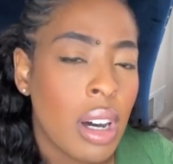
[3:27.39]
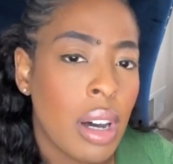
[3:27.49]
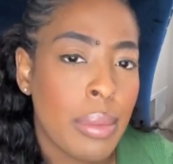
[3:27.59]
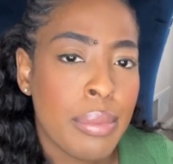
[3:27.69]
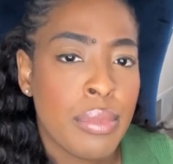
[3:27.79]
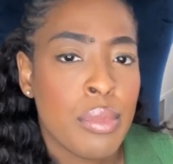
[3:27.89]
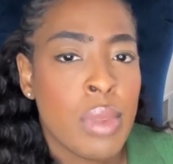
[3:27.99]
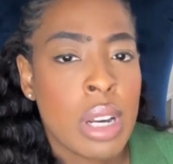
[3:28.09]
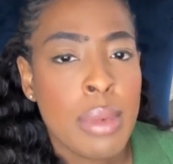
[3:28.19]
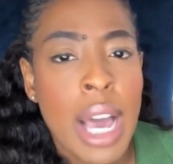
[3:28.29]

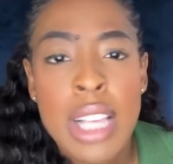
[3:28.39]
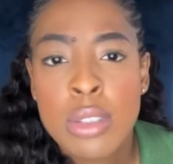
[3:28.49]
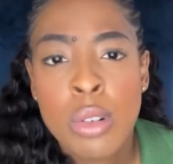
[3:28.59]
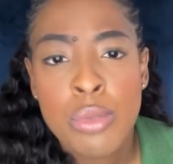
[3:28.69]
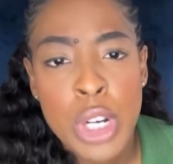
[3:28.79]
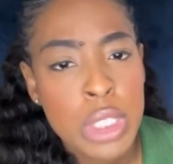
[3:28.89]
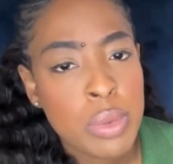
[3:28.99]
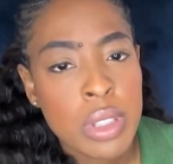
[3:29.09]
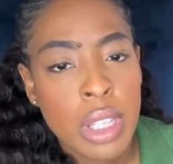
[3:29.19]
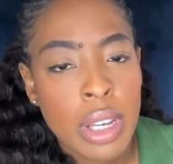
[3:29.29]
One of my high school friends
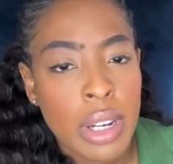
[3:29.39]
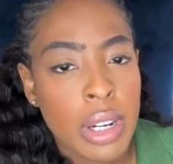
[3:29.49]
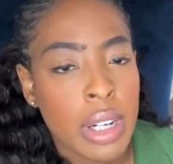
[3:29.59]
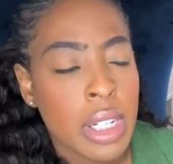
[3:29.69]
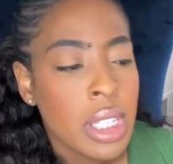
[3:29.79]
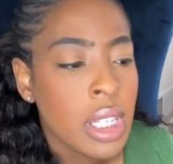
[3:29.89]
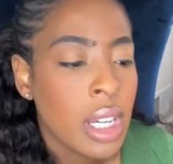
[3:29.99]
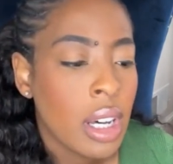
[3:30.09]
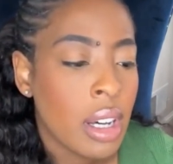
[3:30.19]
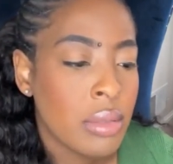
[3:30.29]
was there.
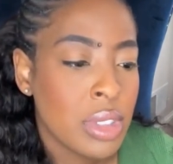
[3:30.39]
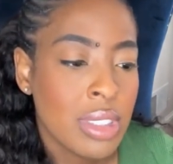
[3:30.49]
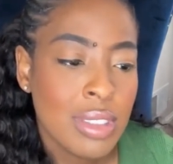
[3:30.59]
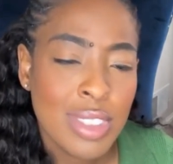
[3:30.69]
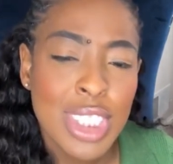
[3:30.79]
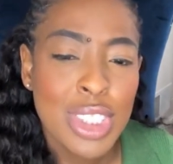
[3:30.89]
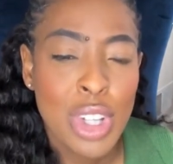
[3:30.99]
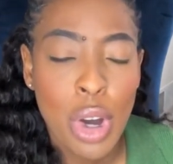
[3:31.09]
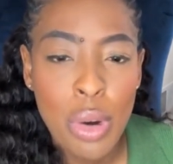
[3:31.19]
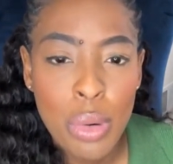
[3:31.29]
Just
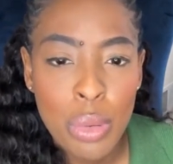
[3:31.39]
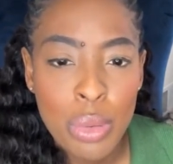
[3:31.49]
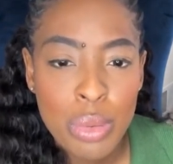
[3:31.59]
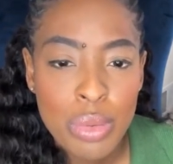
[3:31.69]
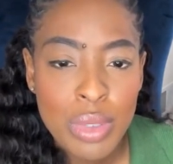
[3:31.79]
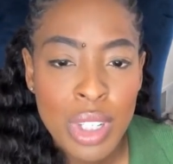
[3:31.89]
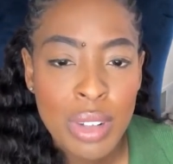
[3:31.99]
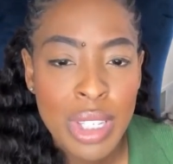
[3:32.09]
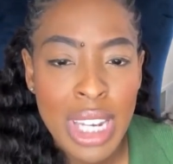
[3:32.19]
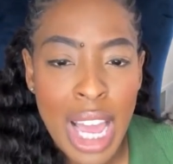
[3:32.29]
go, you
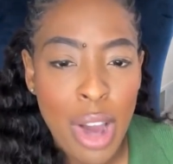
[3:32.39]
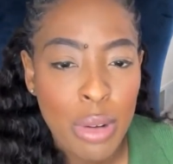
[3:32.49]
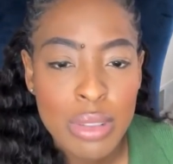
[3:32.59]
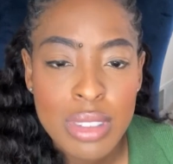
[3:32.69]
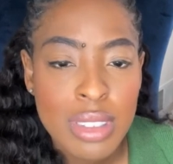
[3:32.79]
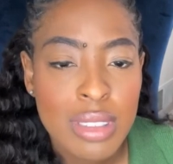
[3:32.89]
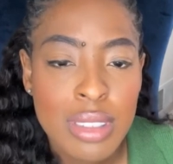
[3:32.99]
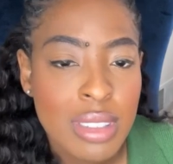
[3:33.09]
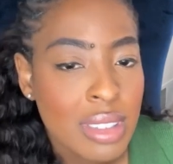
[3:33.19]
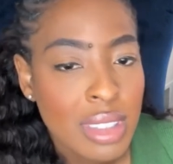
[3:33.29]
know, get out.
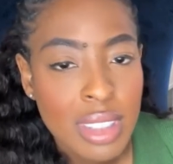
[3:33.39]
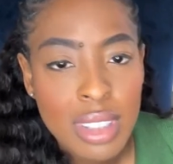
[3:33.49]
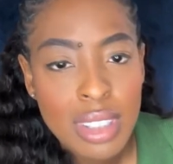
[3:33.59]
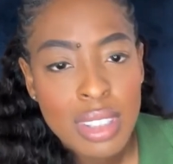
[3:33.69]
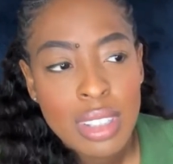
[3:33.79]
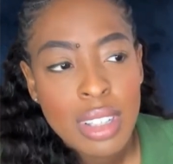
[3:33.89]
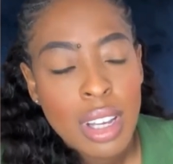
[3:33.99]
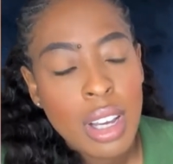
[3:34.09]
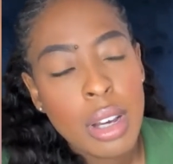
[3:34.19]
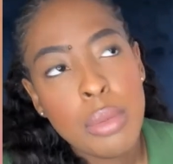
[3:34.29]

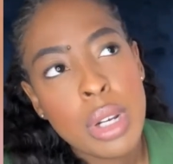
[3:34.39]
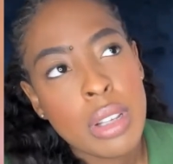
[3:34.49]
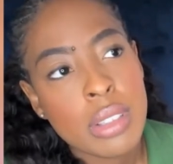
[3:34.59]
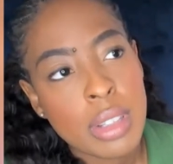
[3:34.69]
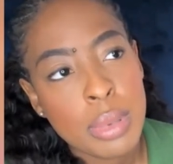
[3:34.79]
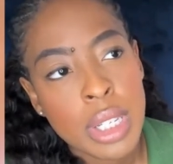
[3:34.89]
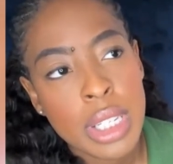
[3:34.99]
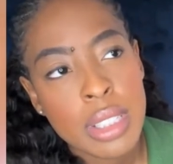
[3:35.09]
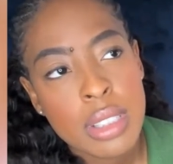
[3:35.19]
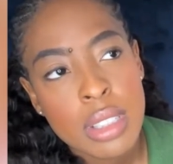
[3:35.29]
What else in
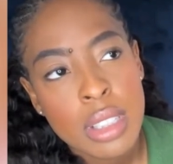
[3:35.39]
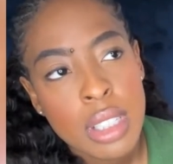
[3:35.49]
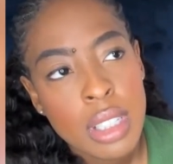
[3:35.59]
place?